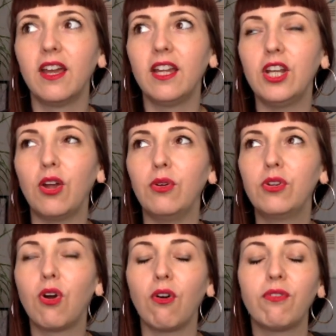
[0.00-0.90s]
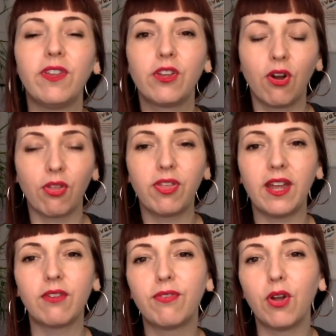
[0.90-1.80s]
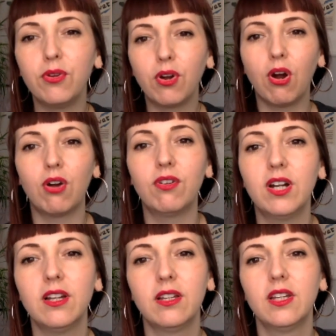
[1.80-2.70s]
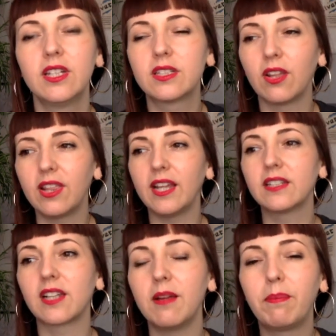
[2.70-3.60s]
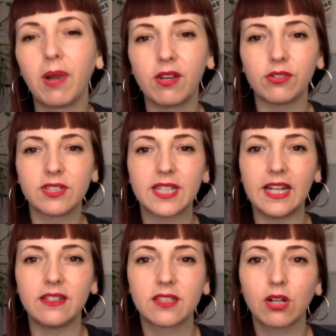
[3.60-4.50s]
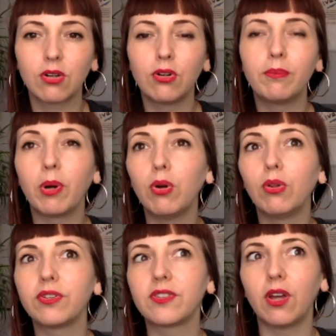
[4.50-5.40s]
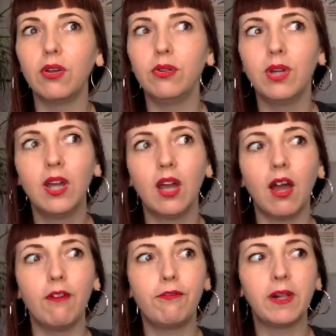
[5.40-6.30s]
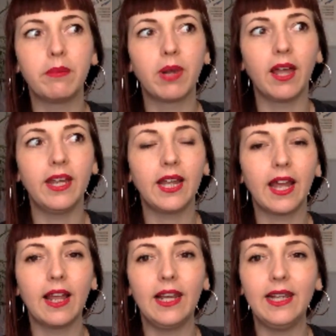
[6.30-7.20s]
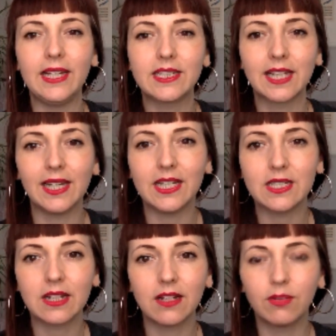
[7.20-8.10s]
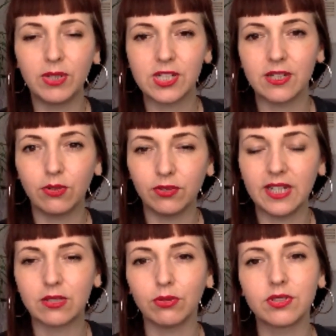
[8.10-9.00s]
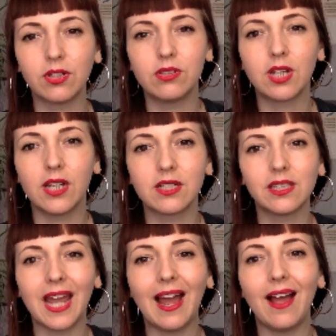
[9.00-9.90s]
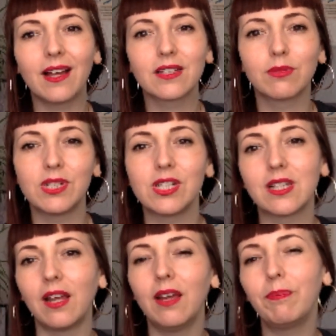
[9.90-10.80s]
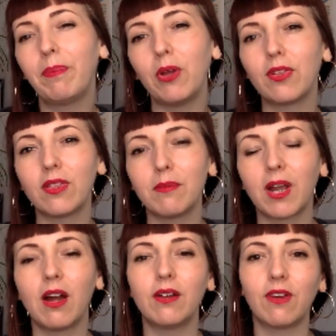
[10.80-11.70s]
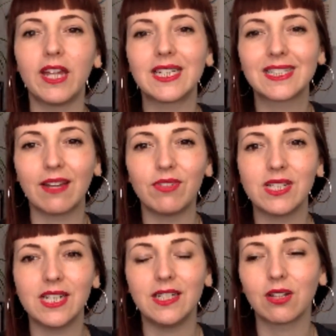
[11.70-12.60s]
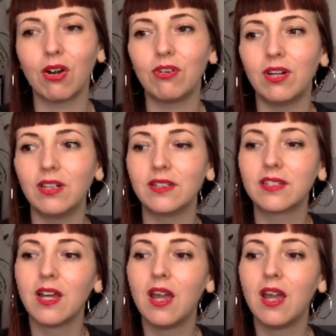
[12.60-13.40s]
you know, gothic, gothic folk horror. So things like Blood on Satan's Claw, but also a film like Lisa Lisa, which is also titled Axe, which is like both of them are kind of like 70s horrors.